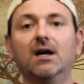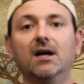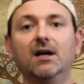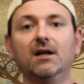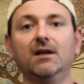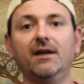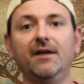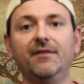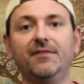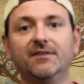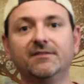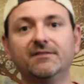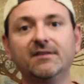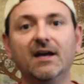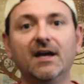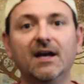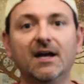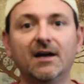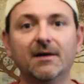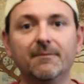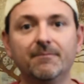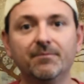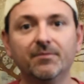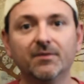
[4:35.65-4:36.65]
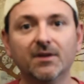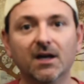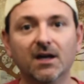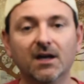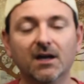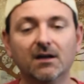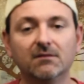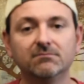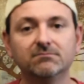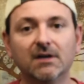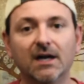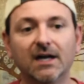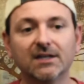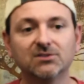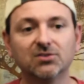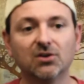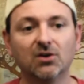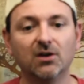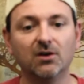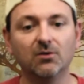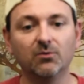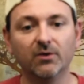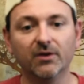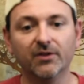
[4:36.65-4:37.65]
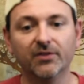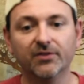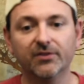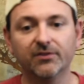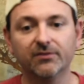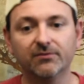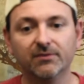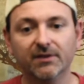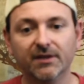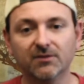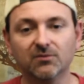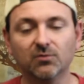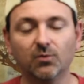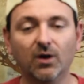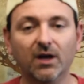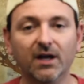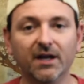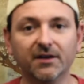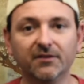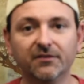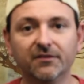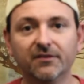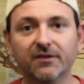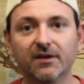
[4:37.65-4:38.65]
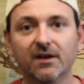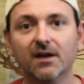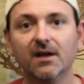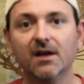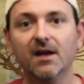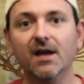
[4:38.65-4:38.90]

at the time I taught with his wife,